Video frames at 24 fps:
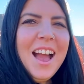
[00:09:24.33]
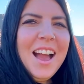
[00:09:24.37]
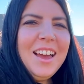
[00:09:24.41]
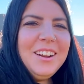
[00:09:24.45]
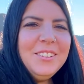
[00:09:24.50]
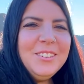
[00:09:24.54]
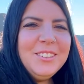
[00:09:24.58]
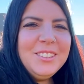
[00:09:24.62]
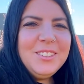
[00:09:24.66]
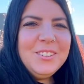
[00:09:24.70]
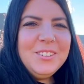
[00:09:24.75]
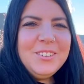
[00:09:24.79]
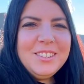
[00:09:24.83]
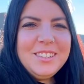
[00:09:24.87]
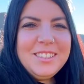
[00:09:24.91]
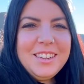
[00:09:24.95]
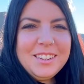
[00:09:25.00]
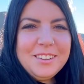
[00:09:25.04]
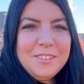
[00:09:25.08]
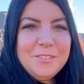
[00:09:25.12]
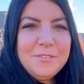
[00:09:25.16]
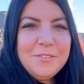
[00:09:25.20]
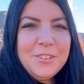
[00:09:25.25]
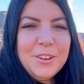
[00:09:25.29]
and also I was
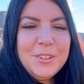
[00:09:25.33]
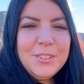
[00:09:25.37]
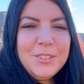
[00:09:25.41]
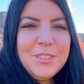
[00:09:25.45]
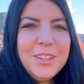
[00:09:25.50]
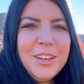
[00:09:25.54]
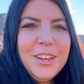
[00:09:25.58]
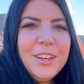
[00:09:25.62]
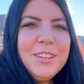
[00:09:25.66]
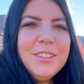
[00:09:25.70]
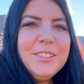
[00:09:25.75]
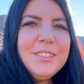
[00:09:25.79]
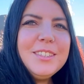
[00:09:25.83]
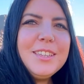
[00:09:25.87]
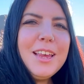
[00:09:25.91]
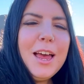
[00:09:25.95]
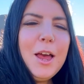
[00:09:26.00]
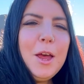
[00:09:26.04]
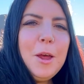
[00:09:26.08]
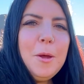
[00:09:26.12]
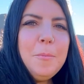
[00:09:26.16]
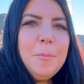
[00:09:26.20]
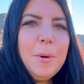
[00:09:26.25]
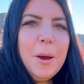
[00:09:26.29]
taking photos,
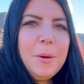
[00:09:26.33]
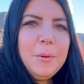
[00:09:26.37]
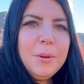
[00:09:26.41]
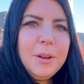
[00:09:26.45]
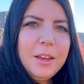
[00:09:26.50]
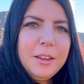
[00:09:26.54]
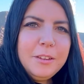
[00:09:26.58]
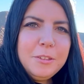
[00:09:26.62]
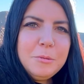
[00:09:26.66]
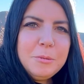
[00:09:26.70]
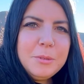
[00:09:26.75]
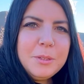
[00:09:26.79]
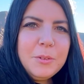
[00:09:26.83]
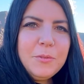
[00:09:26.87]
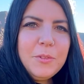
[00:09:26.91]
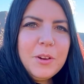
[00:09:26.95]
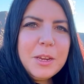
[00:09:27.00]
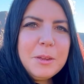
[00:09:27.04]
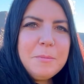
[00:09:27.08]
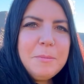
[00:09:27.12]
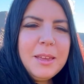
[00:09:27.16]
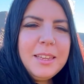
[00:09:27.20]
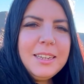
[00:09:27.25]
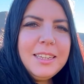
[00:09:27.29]
but I would 100%
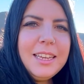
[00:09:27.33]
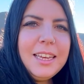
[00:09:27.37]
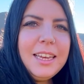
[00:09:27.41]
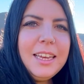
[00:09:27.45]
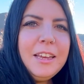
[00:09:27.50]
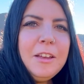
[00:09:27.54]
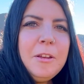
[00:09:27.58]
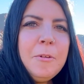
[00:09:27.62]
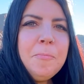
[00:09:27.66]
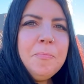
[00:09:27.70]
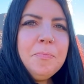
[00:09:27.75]
recommend it.